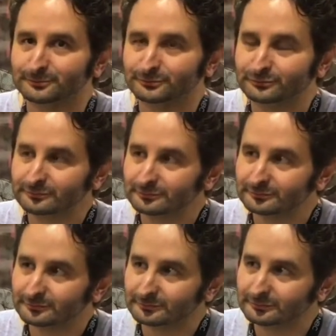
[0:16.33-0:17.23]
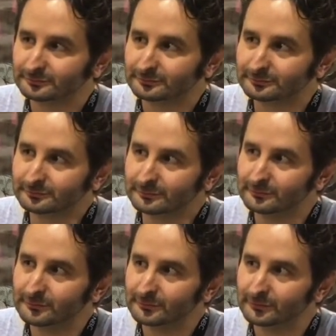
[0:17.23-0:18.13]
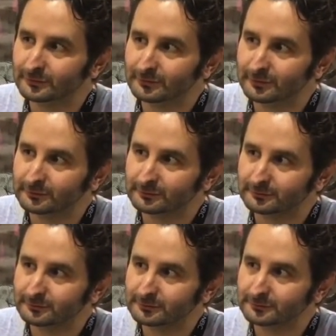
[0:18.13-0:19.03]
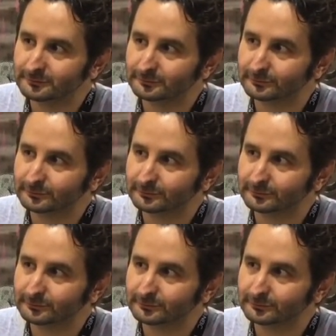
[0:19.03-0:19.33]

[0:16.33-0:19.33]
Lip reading: (silent)